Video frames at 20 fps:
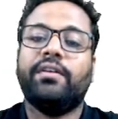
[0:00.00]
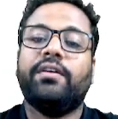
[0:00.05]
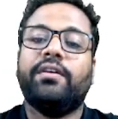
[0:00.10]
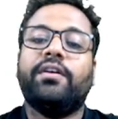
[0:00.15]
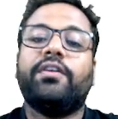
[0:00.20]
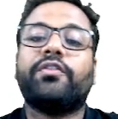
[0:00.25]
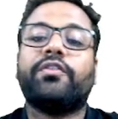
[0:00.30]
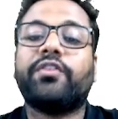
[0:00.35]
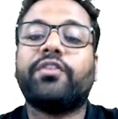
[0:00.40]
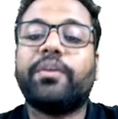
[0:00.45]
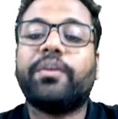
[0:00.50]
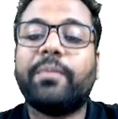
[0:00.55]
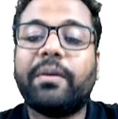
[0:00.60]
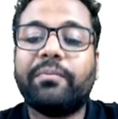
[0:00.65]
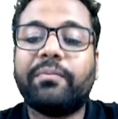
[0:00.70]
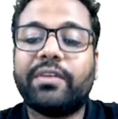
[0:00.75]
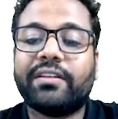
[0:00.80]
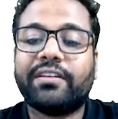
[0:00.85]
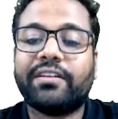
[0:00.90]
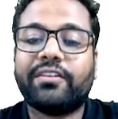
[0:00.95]
So
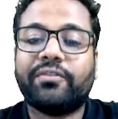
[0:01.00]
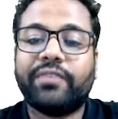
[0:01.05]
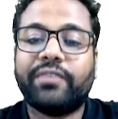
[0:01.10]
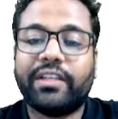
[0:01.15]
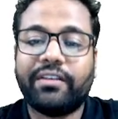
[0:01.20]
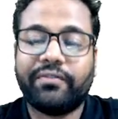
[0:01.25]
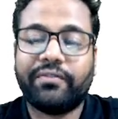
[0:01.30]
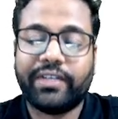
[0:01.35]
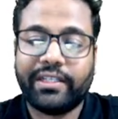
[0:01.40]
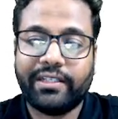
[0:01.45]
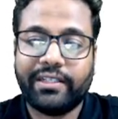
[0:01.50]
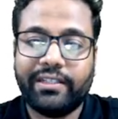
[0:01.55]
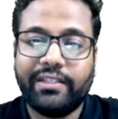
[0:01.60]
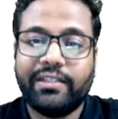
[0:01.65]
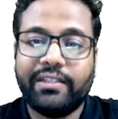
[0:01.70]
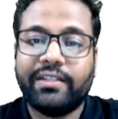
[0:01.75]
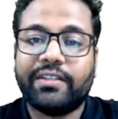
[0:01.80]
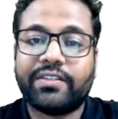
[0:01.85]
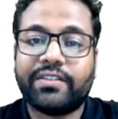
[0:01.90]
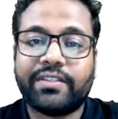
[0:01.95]
remember this very well,
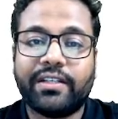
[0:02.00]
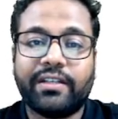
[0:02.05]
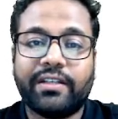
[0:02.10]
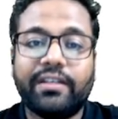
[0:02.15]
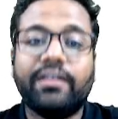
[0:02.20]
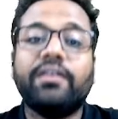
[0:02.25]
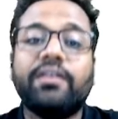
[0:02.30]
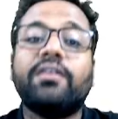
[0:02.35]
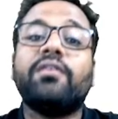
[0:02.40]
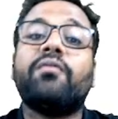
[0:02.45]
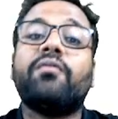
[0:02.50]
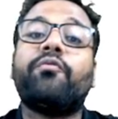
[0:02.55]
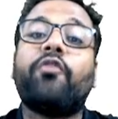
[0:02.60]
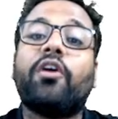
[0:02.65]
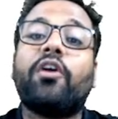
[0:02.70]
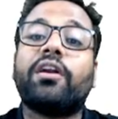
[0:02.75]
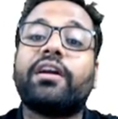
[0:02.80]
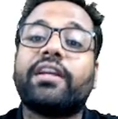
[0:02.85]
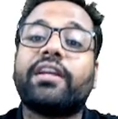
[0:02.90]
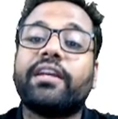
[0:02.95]
sir.
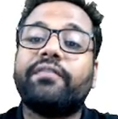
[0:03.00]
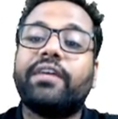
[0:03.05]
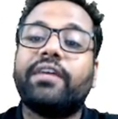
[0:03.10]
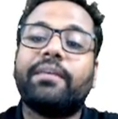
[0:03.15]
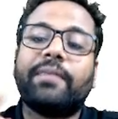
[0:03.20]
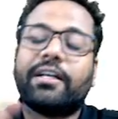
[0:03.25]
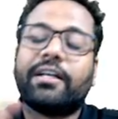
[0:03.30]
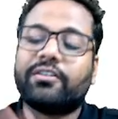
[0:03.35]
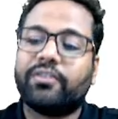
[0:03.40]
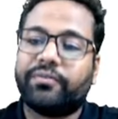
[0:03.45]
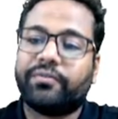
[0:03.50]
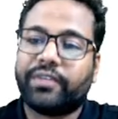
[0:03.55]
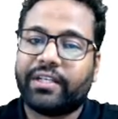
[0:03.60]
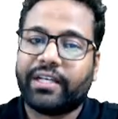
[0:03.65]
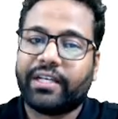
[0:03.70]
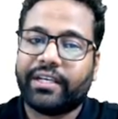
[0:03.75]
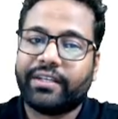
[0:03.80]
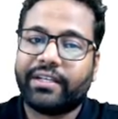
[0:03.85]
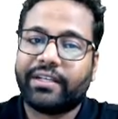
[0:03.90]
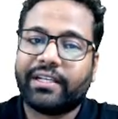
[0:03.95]
For a given mass of an
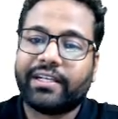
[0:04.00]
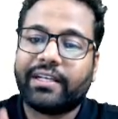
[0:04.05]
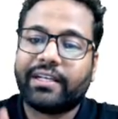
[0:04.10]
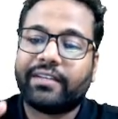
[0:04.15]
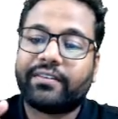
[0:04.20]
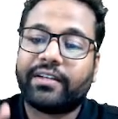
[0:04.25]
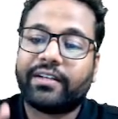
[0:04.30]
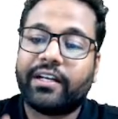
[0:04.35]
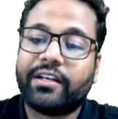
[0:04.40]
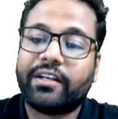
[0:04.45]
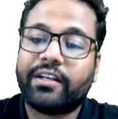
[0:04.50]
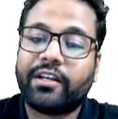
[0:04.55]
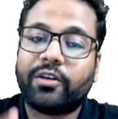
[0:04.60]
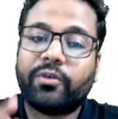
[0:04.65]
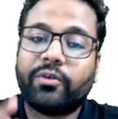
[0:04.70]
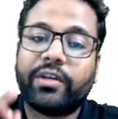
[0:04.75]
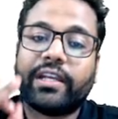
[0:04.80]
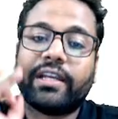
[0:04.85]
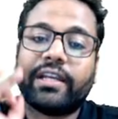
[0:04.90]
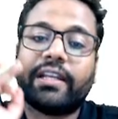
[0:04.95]
ideal gas
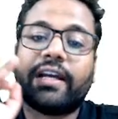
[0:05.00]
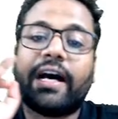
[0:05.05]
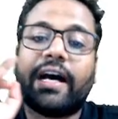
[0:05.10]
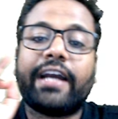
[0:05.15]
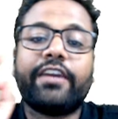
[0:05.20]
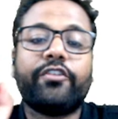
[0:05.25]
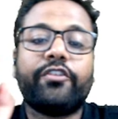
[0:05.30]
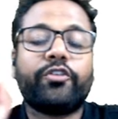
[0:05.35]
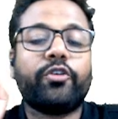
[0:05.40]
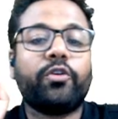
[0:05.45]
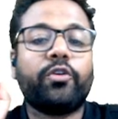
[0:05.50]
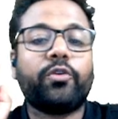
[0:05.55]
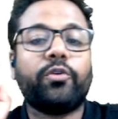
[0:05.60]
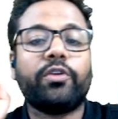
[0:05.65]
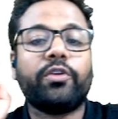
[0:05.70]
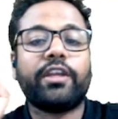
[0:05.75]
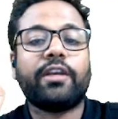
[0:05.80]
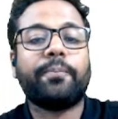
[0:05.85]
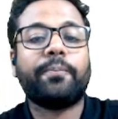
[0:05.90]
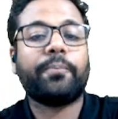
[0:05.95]
undergoing an
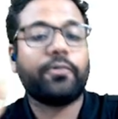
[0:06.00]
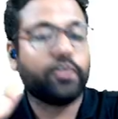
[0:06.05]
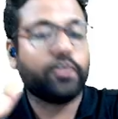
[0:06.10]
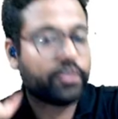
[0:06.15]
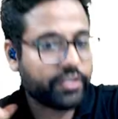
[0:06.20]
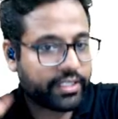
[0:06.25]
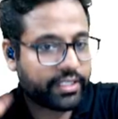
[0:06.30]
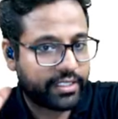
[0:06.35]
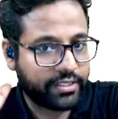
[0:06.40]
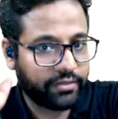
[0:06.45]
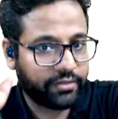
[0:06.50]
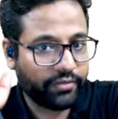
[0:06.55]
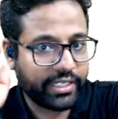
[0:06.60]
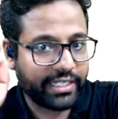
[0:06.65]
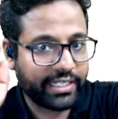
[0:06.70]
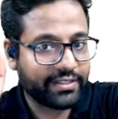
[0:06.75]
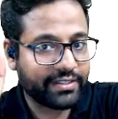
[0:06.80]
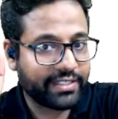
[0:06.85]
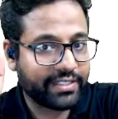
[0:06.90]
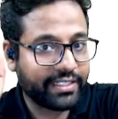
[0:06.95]
isochoric process, we
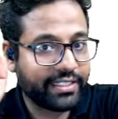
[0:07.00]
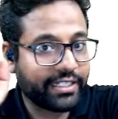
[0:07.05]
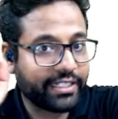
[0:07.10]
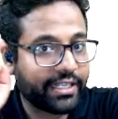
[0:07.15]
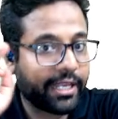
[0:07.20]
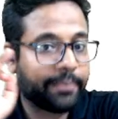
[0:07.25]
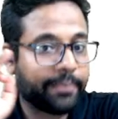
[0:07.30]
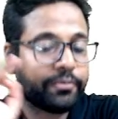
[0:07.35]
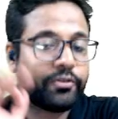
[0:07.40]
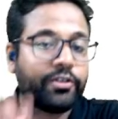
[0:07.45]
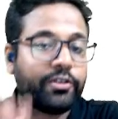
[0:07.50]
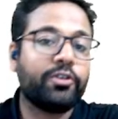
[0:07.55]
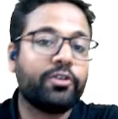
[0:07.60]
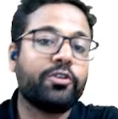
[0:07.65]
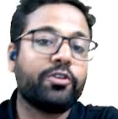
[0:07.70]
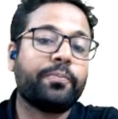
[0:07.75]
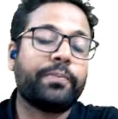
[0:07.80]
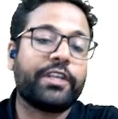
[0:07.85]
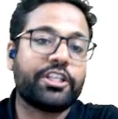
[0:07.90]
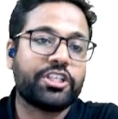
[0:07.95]
can say that
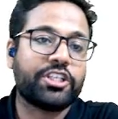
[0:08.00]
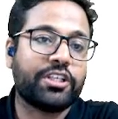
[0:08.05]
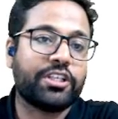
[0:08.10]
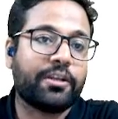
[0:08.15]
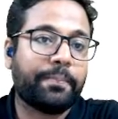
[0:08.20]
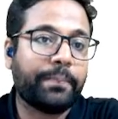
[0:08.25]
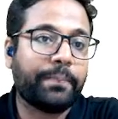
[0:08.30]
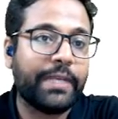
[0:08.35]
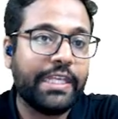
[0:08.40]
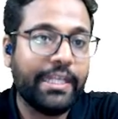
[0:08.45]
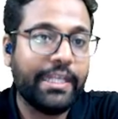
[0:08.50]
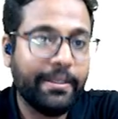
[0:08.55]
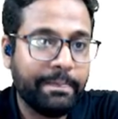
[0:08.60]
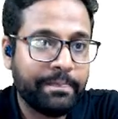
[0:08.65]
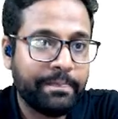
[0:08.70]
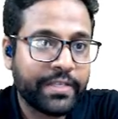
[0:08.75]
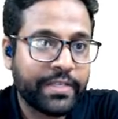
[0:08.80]
absolute pressure P,